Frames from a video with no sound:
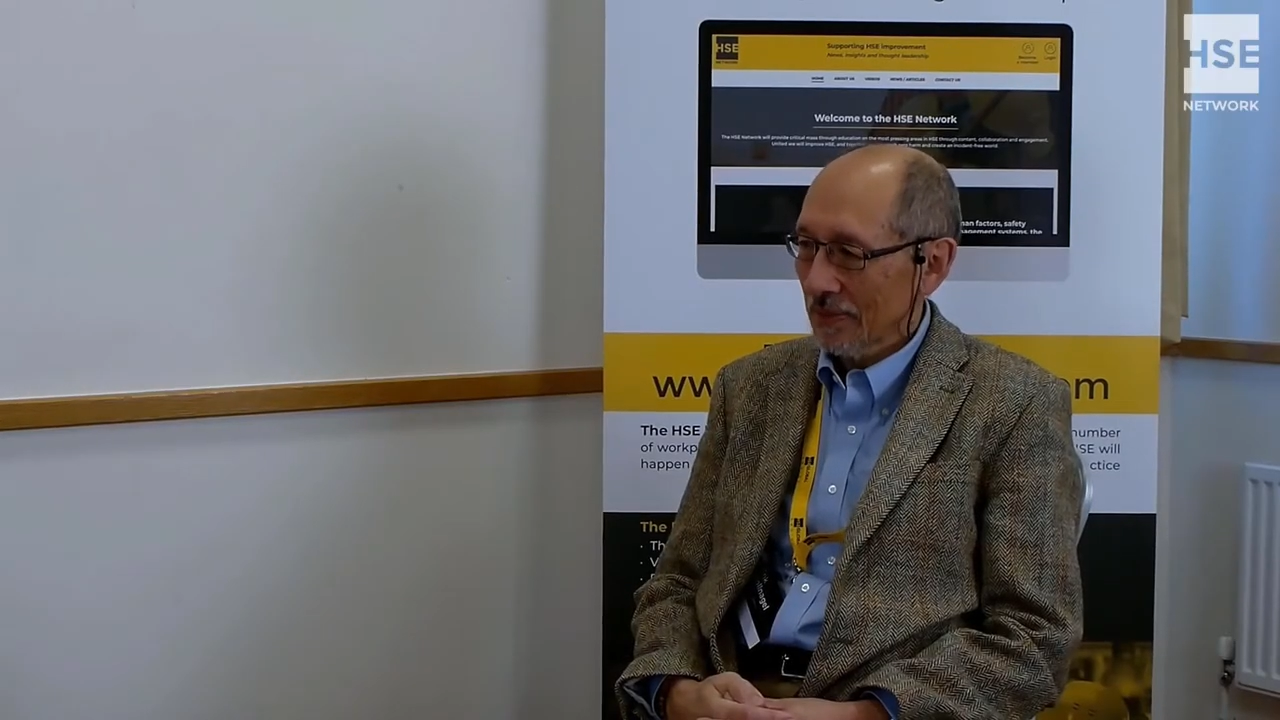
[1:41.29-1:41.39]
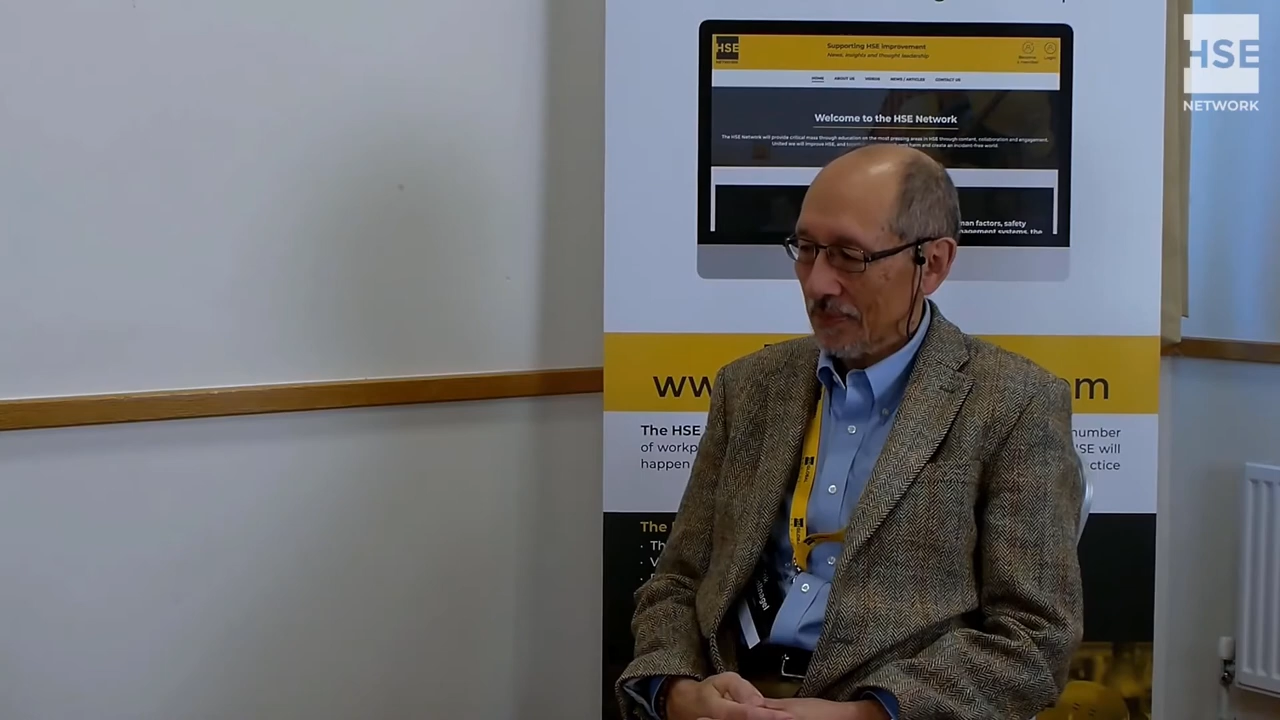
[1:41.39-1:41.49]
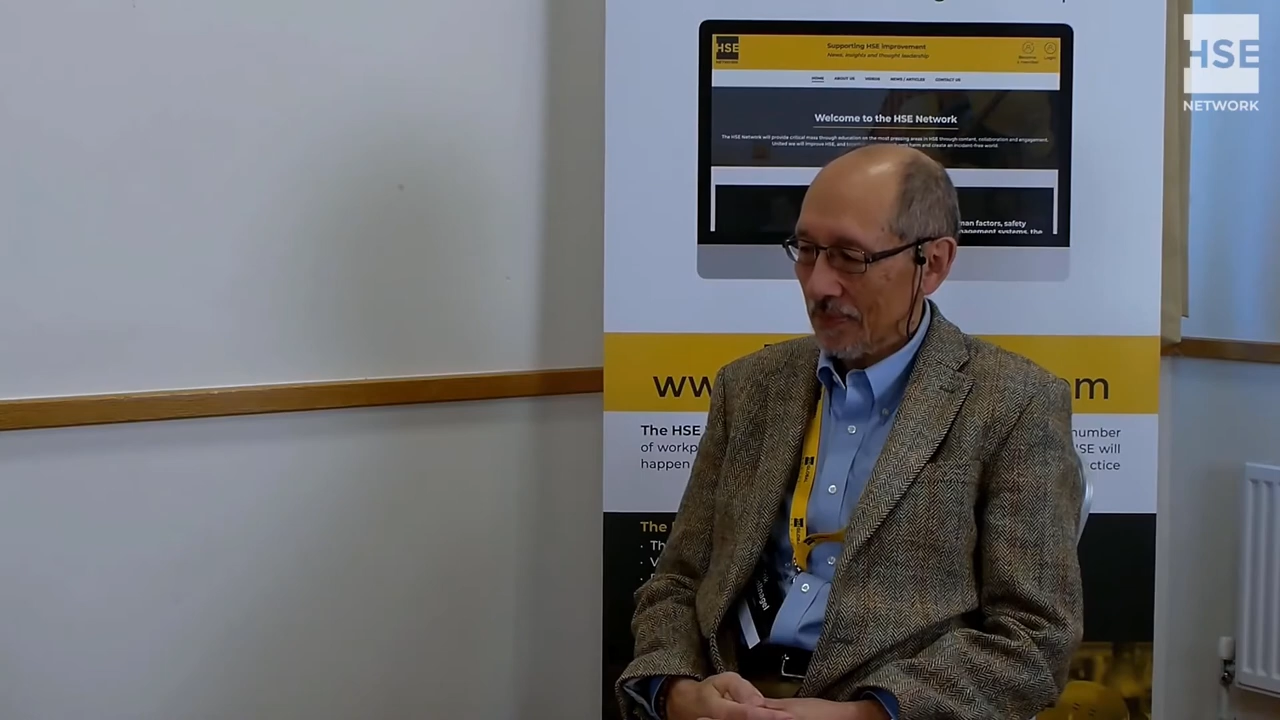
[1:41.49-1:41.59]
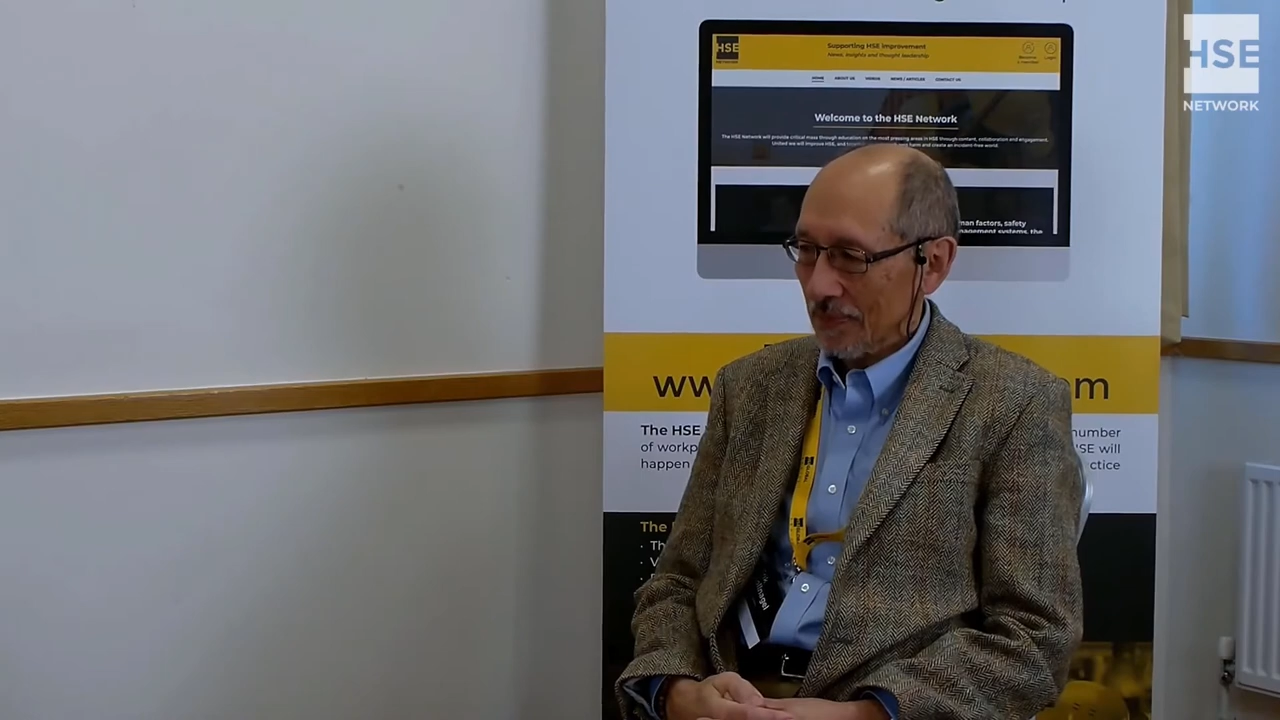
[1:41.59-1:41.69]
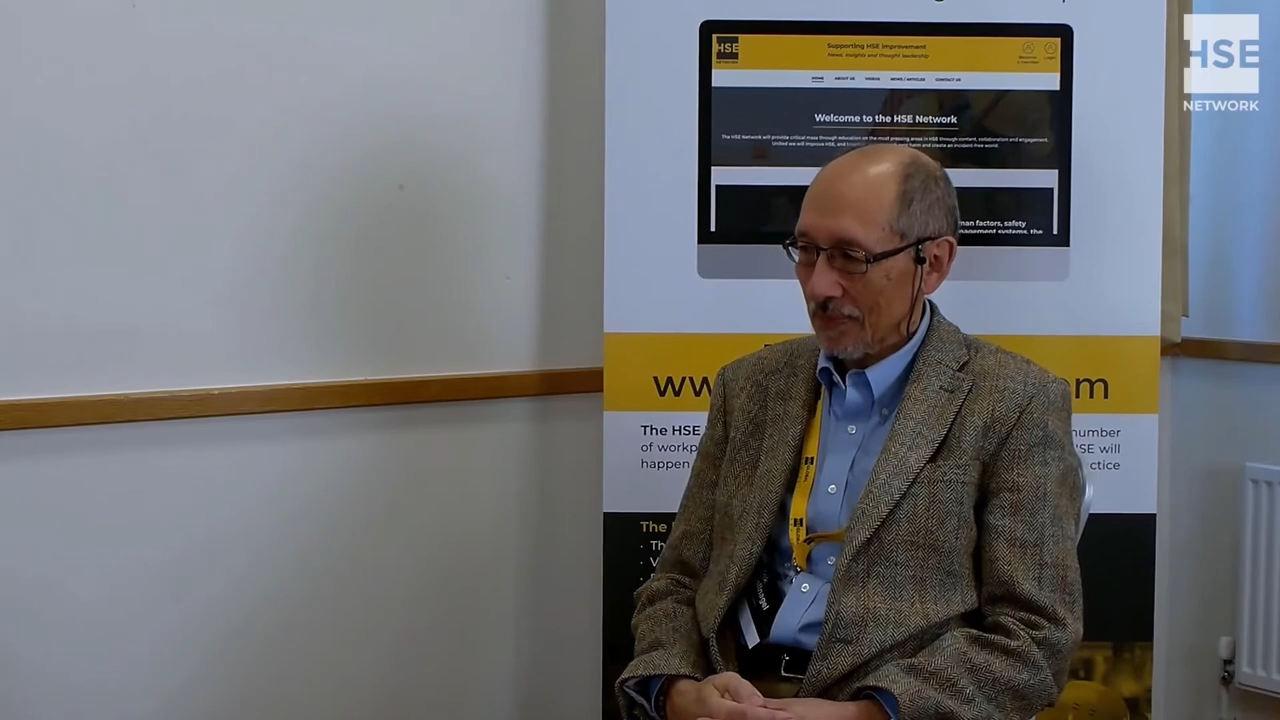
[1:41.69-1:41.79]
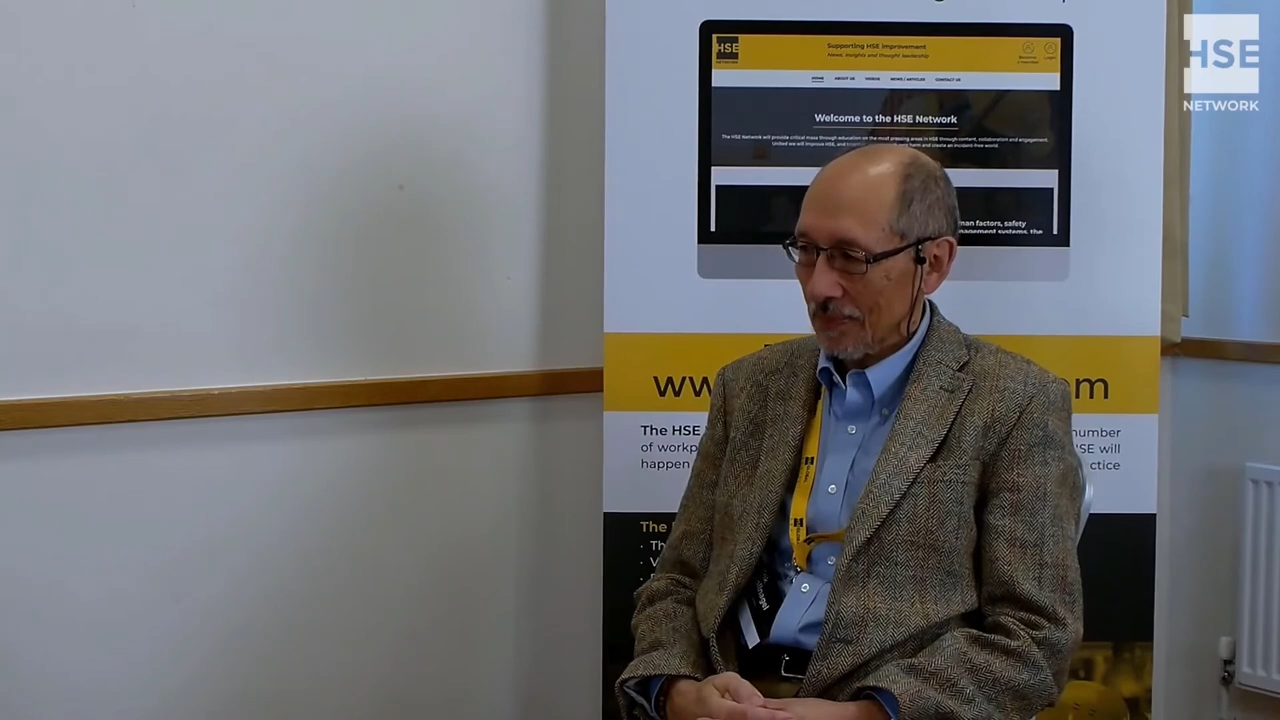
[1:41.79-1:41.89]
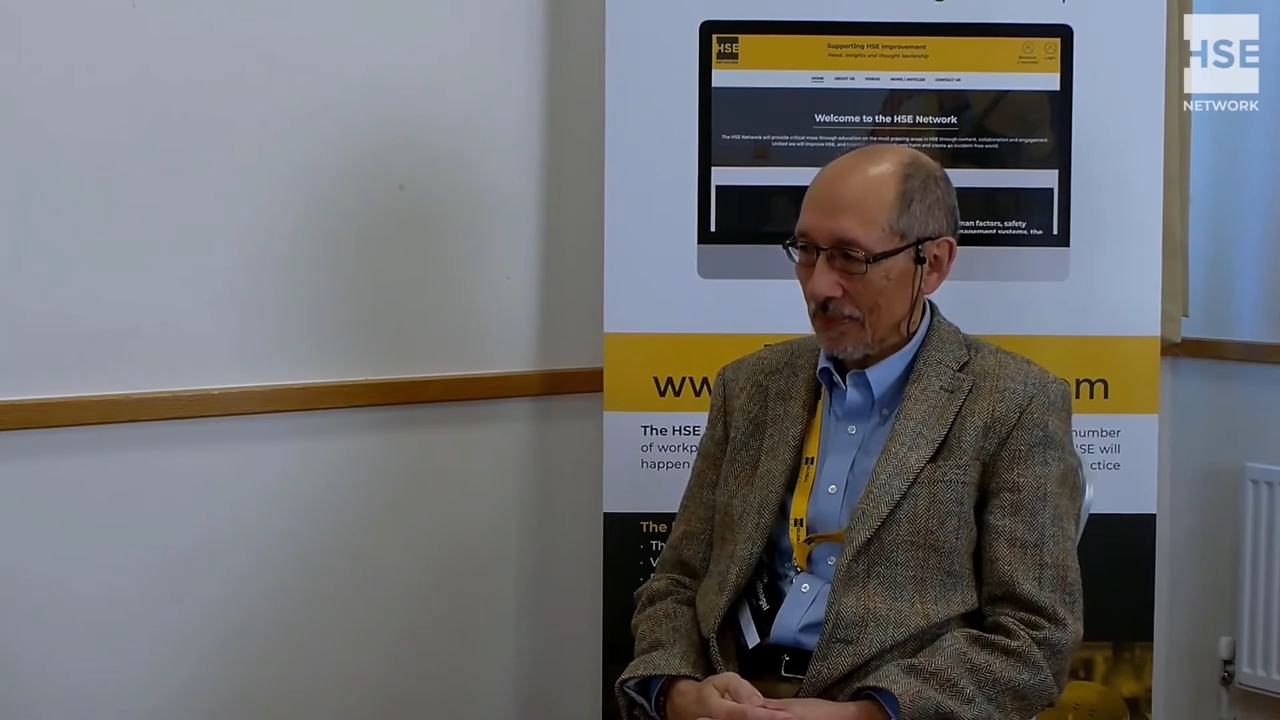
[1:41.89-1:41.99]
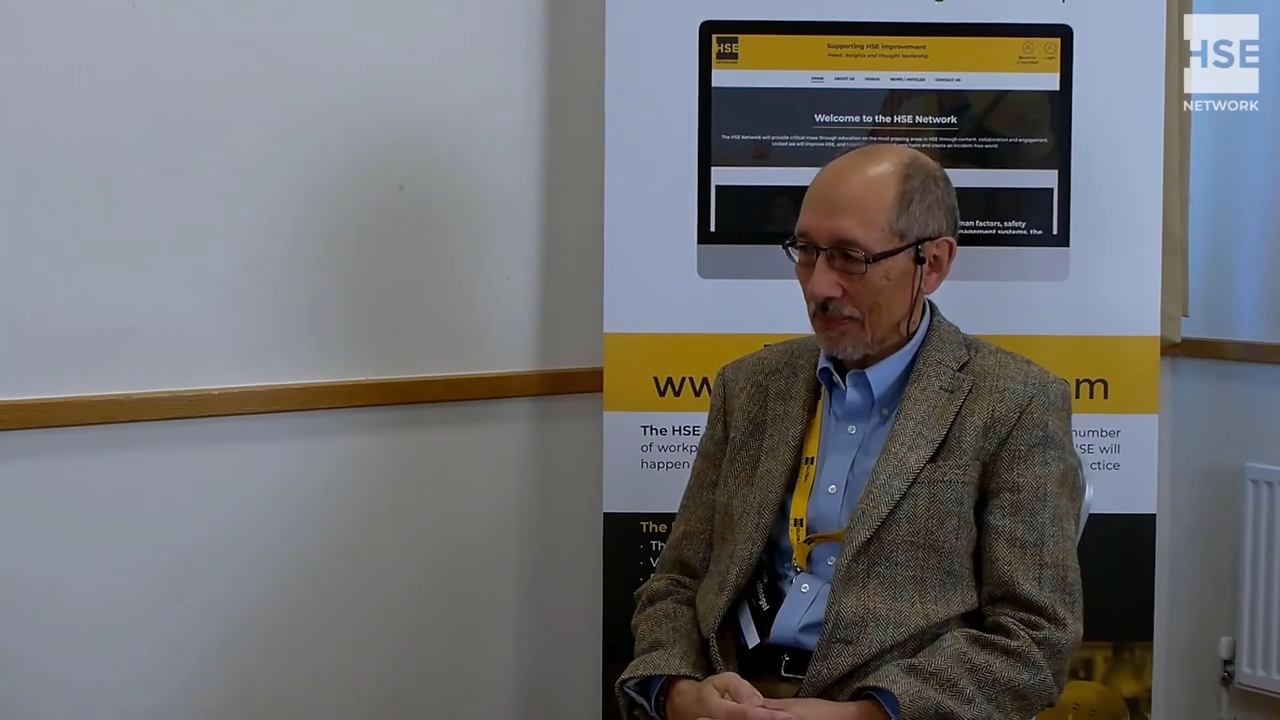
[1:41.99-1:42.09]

Well, there